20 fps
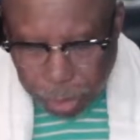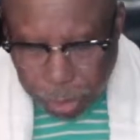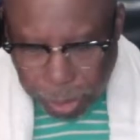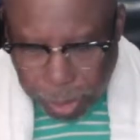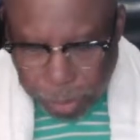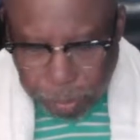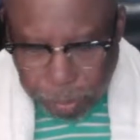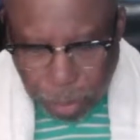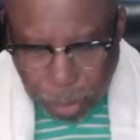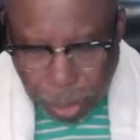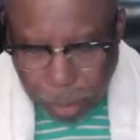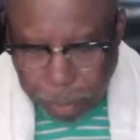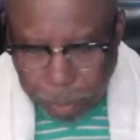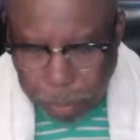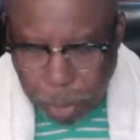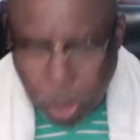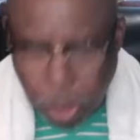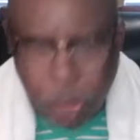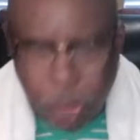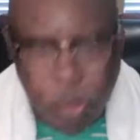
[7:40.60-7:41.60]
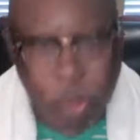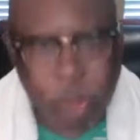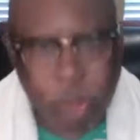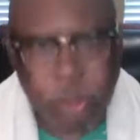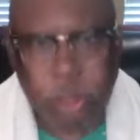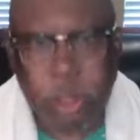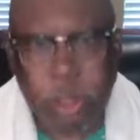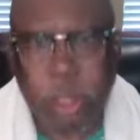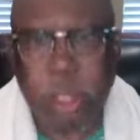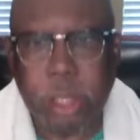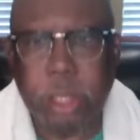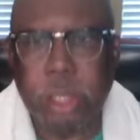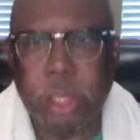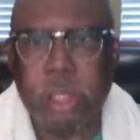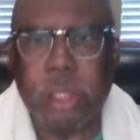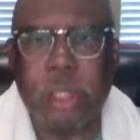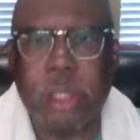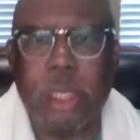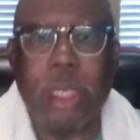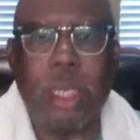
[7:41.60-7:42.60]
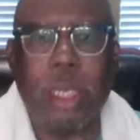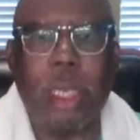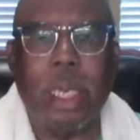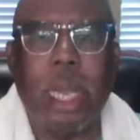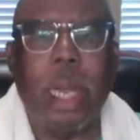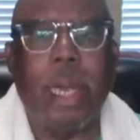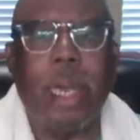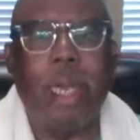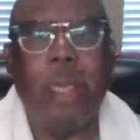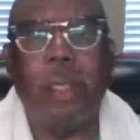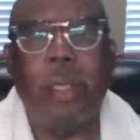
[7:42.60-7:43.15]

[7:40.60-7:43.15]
and my burdens is light.